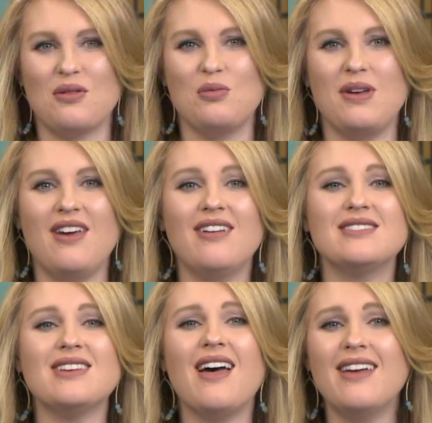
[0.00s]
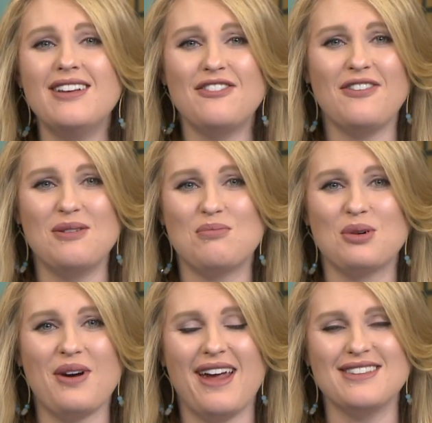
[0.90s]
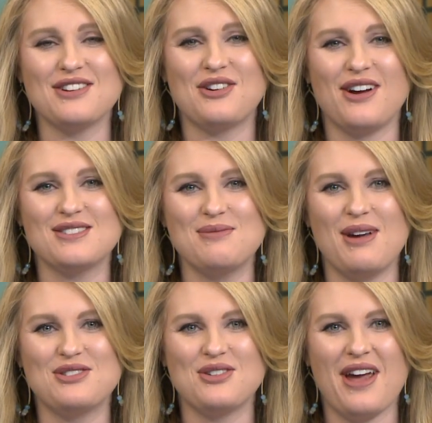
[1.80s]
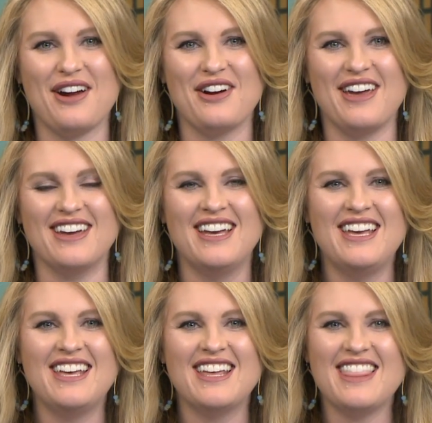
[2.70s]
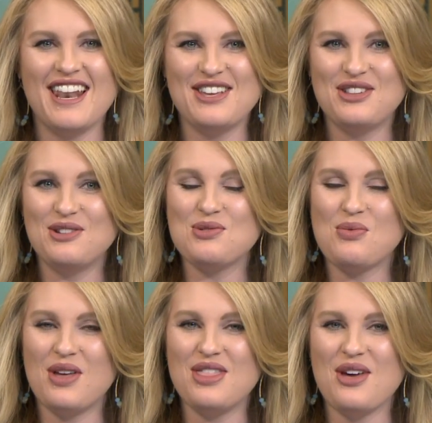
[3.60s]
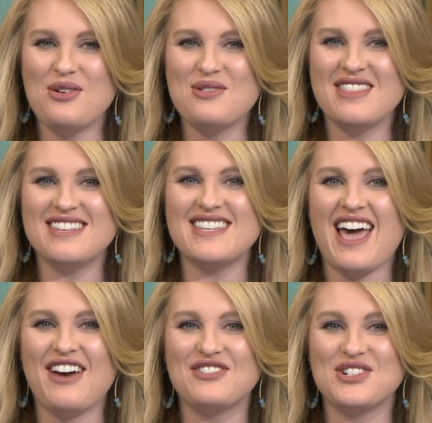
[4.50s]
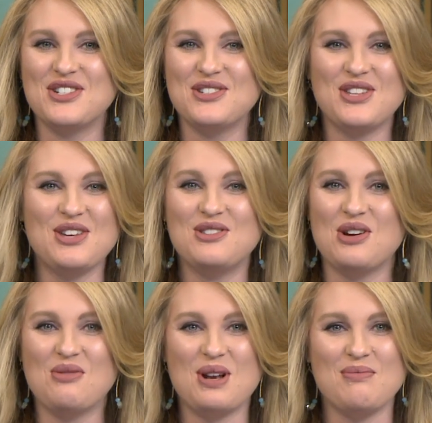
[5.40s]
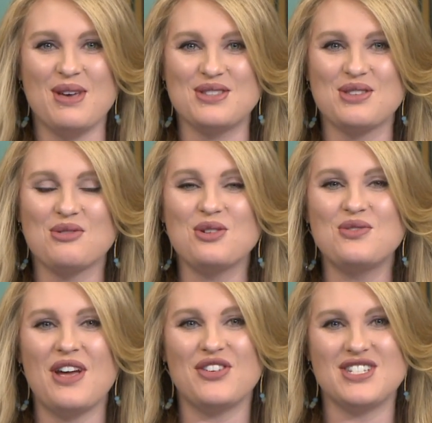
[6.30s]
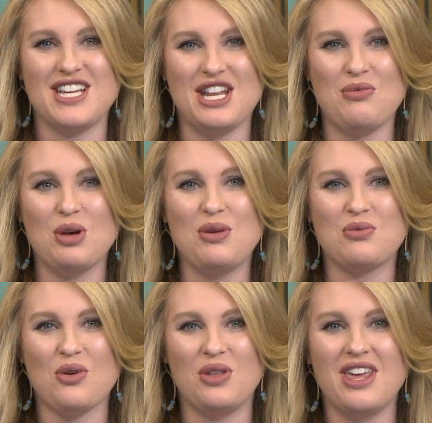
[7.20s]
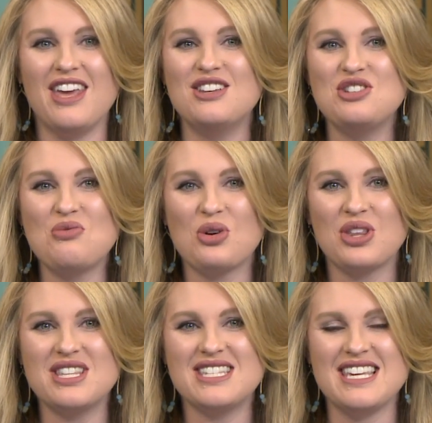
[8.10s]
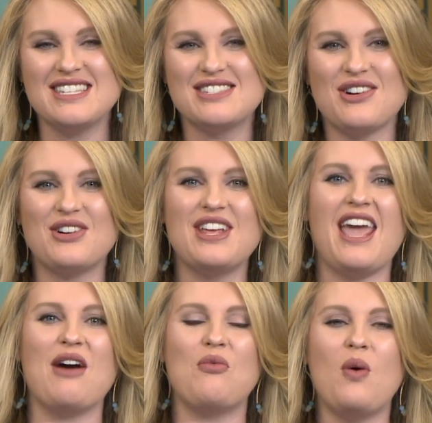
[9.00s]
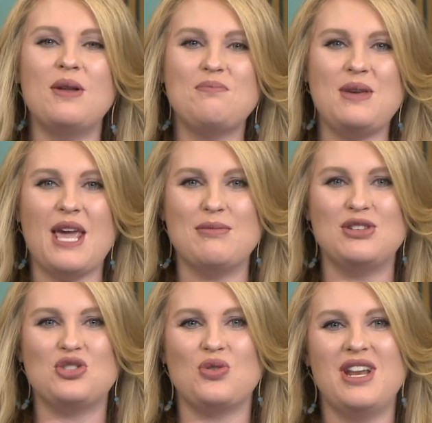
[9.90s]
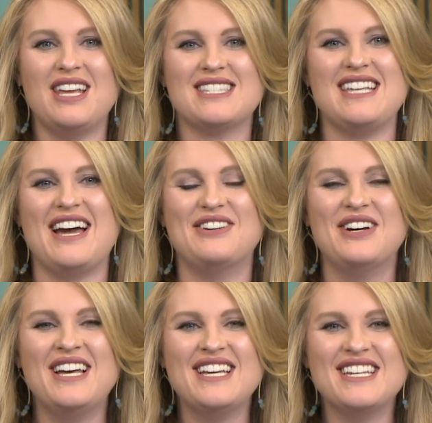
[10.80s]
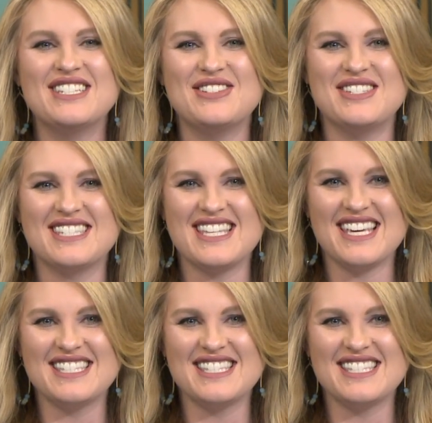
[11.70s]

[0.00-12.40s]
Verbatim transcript: will be a ton of fun parades across the metro area. That includes one, though, this afternoon that you don't want to miss. The Krewe of Nefertiti will be rolling in New Orleans East starting at 1 p.m. And joining us now to discuss